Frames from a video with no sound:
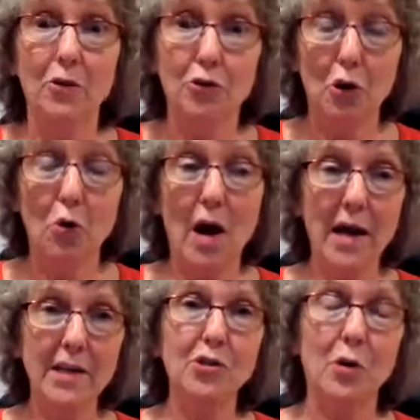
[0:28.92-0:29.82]
So
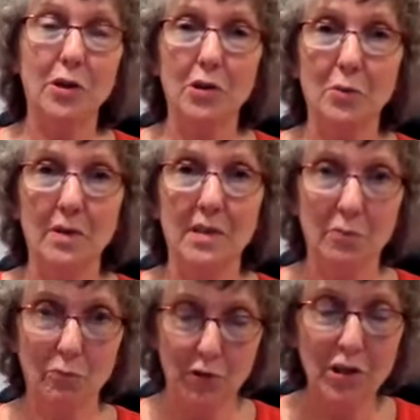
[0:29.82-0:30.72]
I started doing
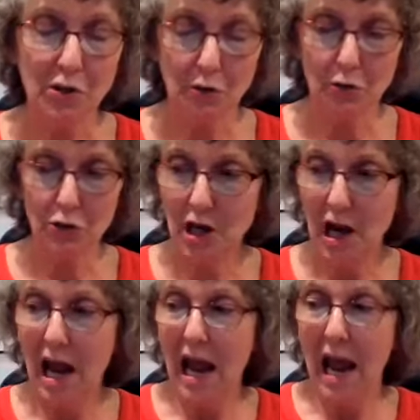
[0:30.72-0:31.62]
some research,
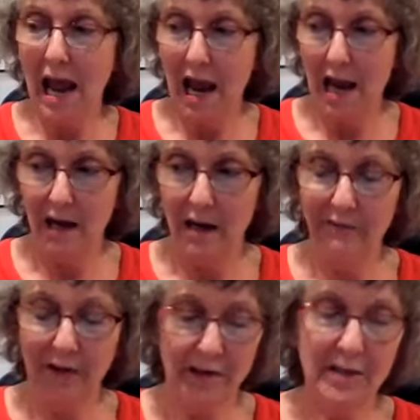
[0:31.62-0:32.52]
and I
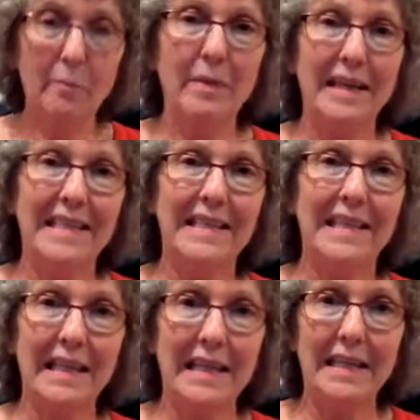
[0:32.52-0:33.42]
found some
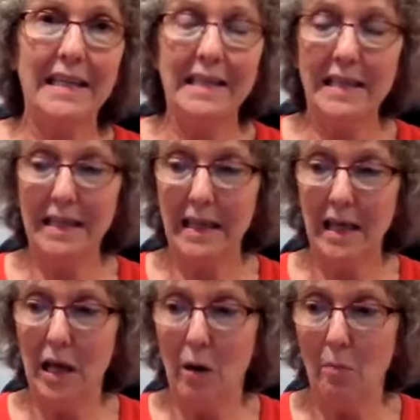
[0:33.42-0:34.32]
basic, easy,
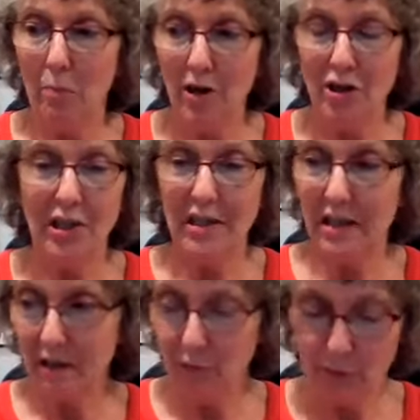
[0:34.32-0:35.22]
budget
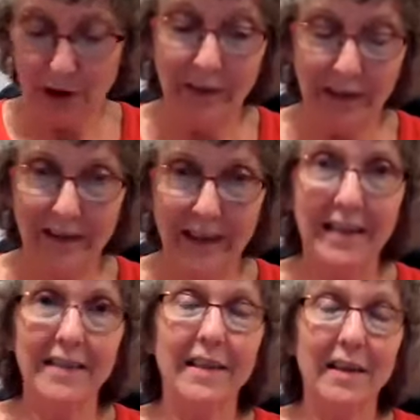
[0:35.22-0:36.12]
friendly
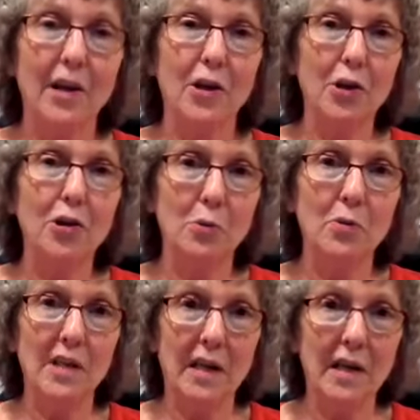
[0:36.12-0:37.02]
things that I could
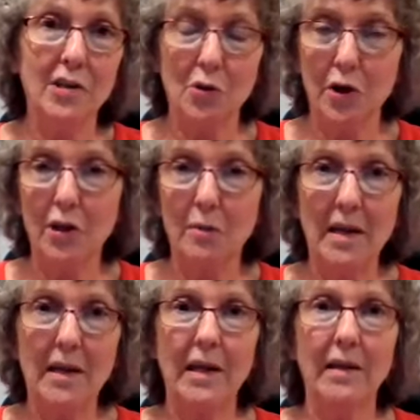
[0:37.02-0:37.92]
use. And I started
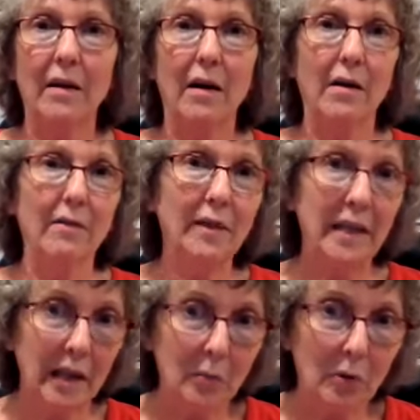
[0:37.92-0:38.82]
making
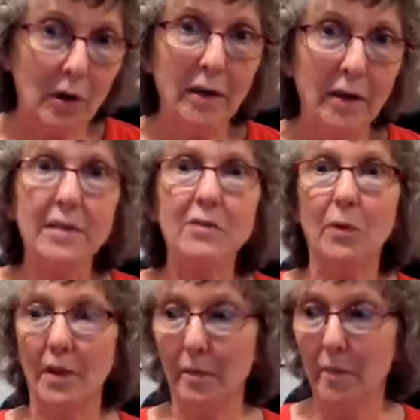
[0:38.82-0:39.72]
cleaning products
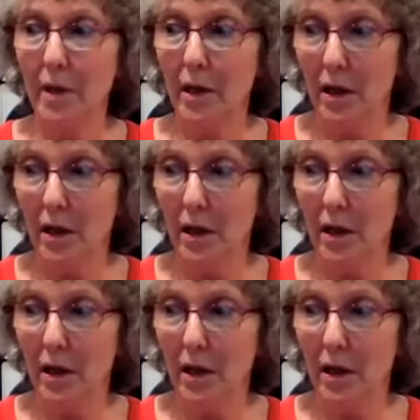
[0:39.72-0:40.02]
with them.